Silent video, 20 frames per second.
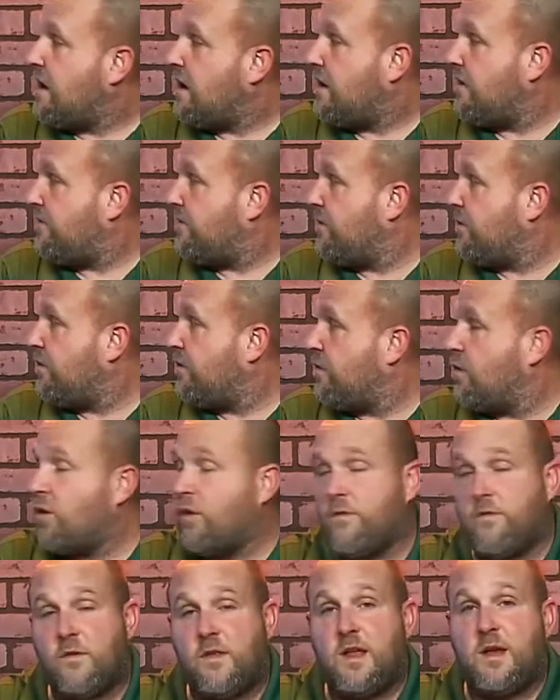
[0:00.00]
And if you were to
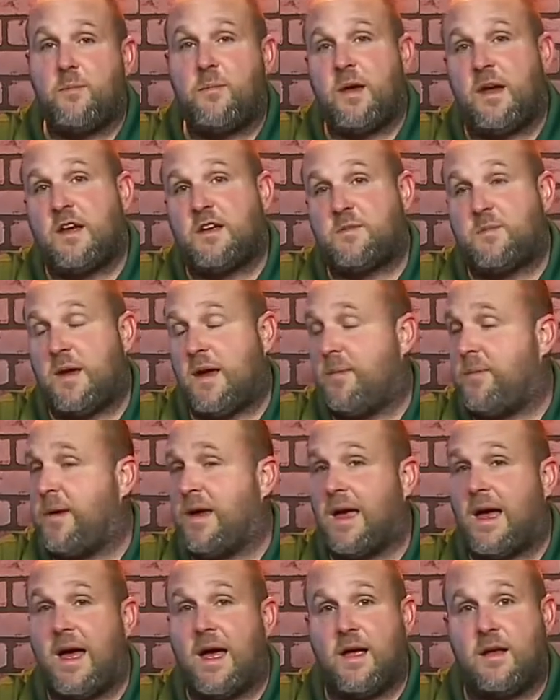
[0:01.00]
overlay base
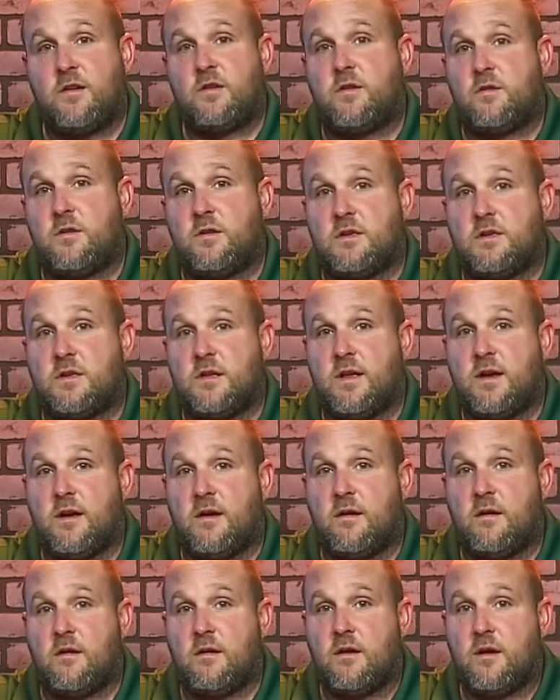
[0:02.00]
mapping onto this
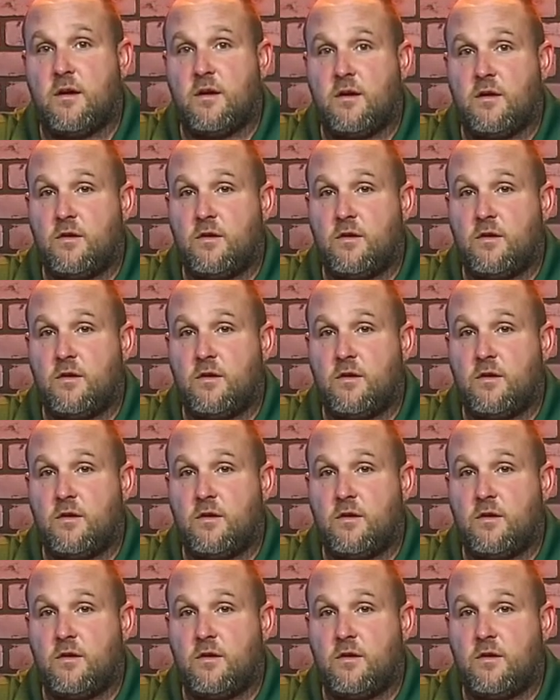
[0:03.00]
layer,